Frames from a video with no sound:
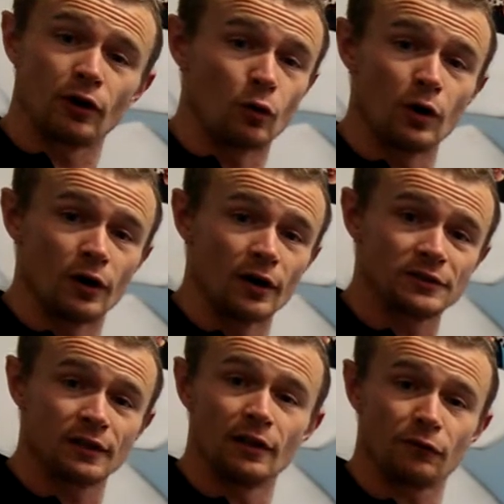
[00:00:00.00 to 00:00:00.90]
of a lot
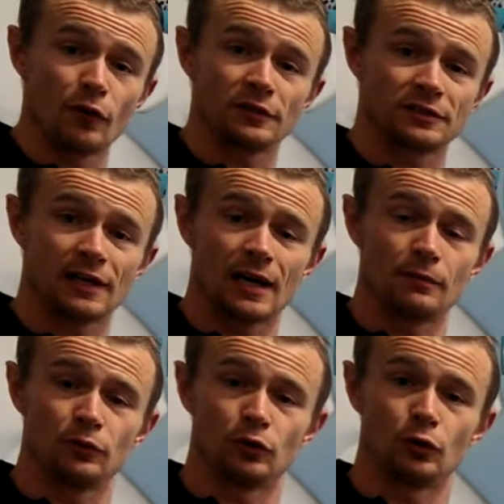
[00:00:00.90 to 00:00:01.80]
worse than the first
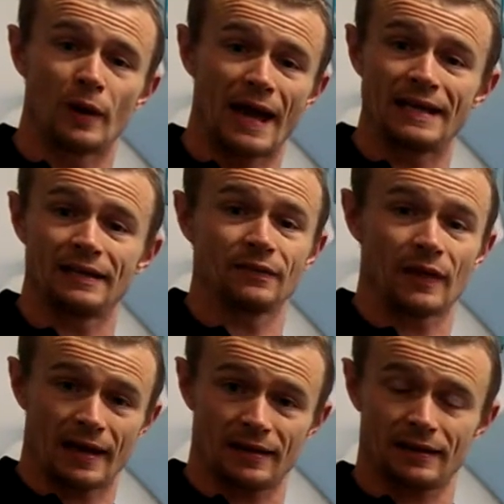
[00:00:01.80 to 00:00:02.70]
time you ate
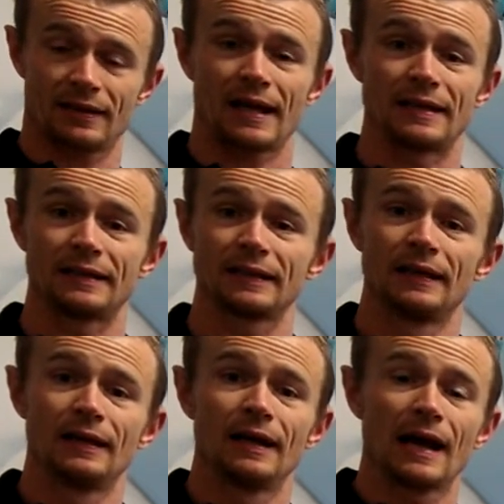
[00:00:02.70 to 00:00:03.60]
that cake,
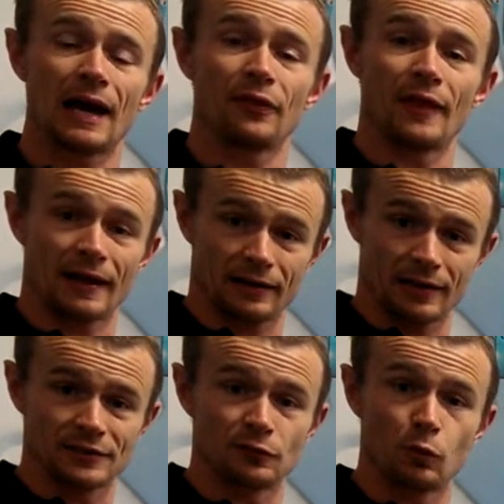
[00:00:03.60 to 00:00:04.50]
had that
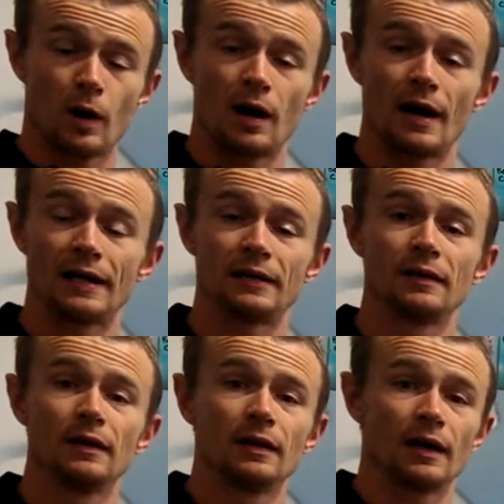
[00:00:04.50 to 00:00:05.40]
glass of wine,
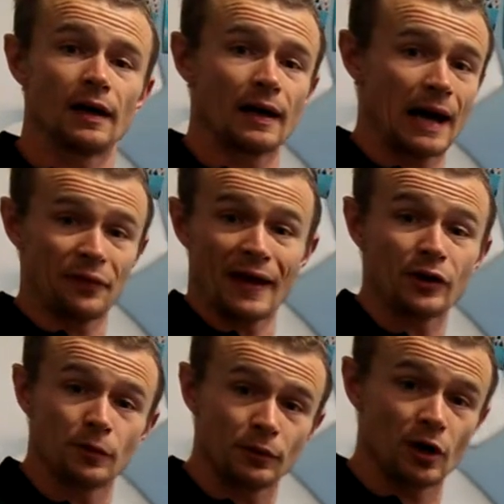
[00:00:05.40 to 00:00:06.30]
had
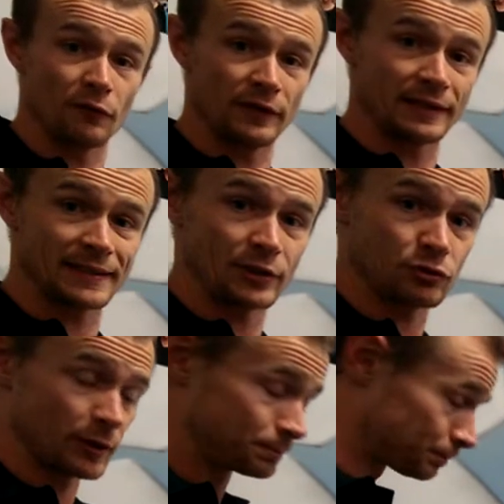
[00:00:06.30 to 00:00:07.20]
that cup of coffee,
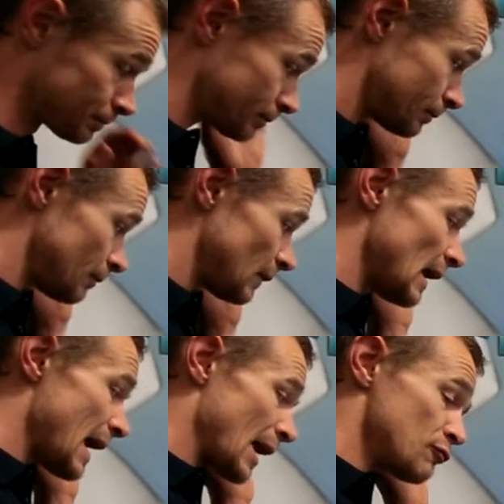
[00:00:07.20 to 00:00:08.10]
etc.
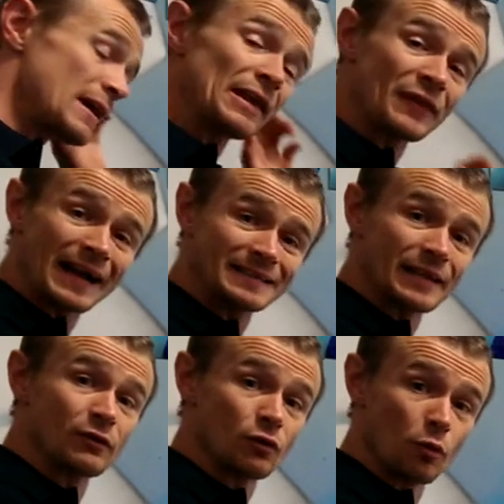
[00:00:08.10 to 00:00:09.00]
And really that's
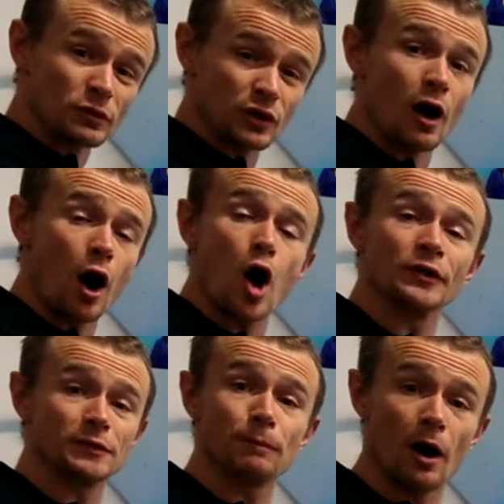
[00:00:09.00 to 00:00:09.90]
then almost the
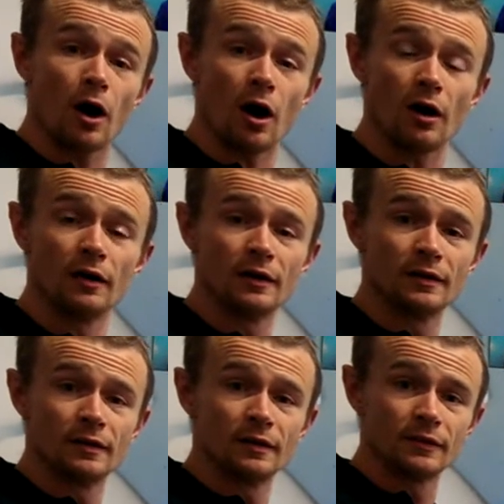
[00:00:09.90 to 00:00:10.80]
hardest part,
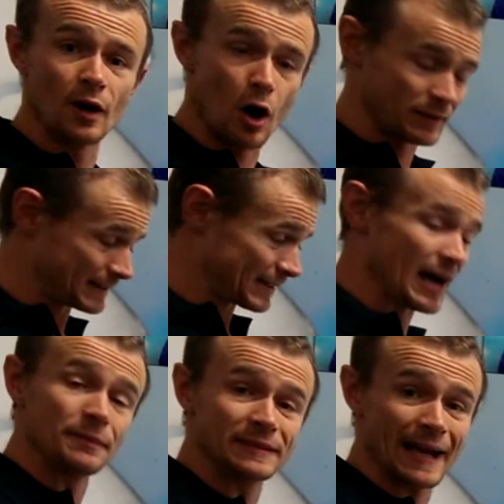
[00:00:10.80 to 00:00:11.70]
the hardest
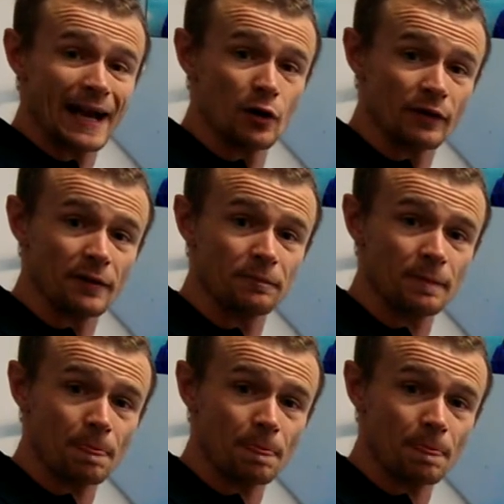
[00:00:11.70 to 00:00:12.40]
time to get out of it.